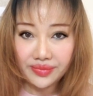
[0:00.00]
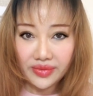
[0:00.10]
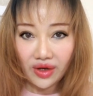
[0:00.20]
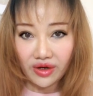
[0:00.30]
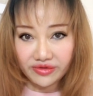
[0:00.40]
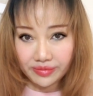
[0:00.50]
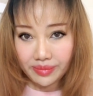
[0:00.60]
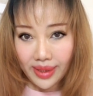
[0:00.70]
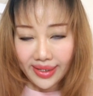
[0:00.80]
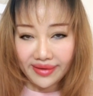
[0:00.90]
of
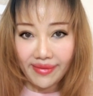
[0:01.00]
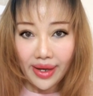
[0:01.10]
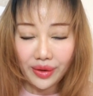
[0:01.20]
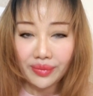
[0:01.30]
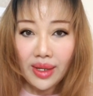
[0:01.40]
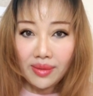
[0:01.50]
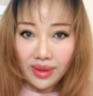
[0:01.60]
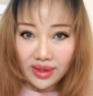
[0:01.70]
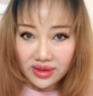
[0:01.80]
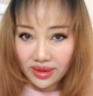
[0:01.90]
market value.
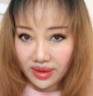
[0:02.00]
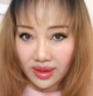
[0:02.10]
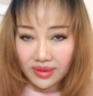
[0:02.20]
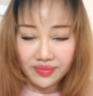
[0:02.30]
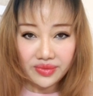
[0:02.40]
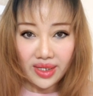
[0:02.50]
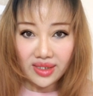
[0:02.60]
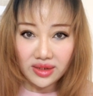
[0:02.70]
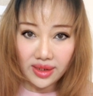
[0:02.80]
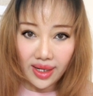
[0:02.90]
But
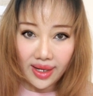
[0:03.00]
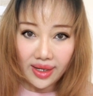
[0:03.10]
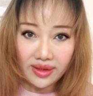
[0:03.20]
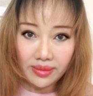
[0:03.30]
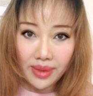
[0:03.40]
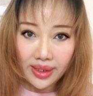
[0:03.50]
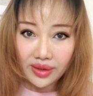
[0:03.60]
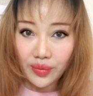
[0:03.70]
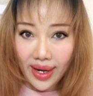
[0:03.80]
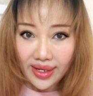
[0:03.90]
yesterday the market
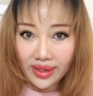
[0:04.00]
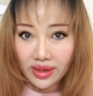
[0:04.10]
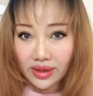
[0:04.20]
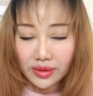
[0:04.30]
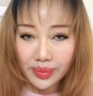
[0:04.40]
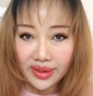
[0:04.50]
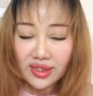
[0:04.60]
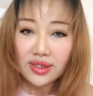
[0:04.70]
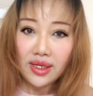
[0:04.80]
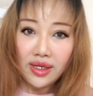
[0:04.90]
rallied a little
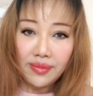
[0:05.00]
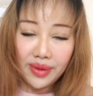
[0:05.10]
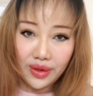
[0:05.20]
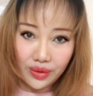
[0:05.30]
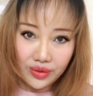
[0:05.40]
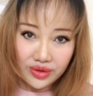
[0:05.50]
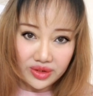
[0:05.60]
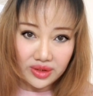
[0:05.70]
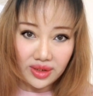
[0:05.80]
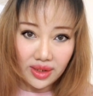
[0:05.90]
bit
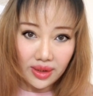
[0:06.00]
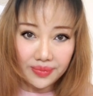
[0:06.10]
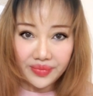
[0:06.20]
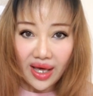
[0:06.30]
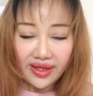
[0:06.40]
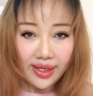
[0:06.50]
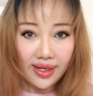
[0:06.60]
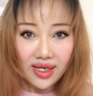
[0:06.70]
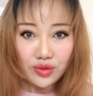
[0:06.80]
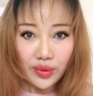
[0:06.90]
because I think
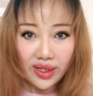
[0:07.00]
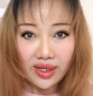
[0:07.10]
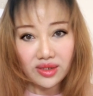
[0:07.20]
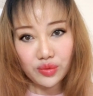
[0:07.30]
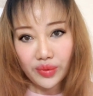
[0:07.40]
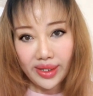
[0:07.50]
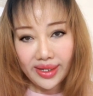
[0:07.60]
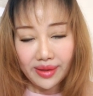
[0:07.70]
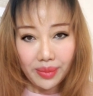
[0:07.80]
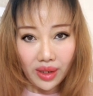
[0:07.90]
last week is really
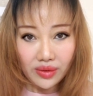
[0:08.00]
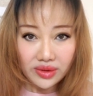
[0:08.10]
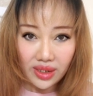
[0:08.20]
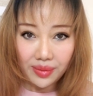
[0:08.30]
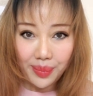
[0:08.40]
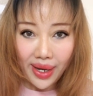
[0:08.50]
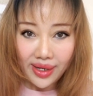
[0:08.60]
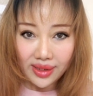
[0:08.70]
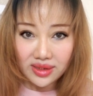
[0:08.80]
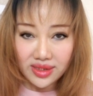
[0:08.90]
about
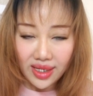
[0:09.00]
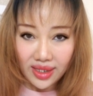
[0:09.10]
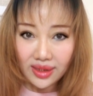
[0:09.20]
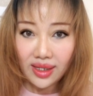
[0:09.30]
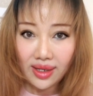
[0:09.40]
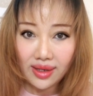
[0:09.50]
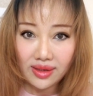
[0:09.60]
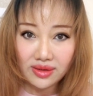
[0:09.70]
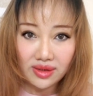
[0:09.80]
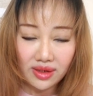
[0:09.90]
panic selling
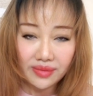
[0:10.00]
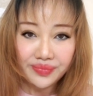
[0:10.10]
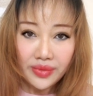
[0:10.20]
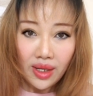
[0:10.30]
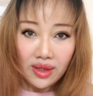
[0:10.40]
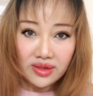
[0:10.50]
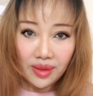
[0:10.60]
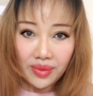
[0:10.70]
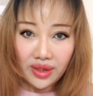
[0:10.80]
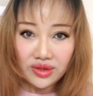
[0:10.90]
and
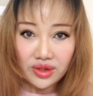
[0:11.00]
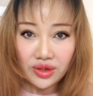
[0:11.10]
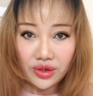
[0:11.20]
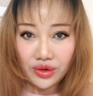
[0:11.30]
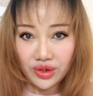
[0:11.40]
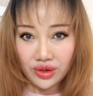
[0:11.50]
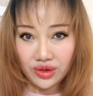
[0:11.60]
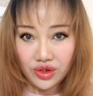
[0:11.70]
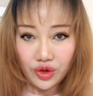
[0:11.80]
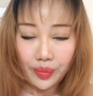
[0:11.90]
some
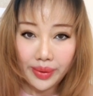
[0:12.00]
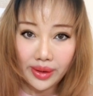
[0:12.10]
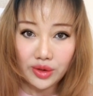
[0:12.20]
institutions big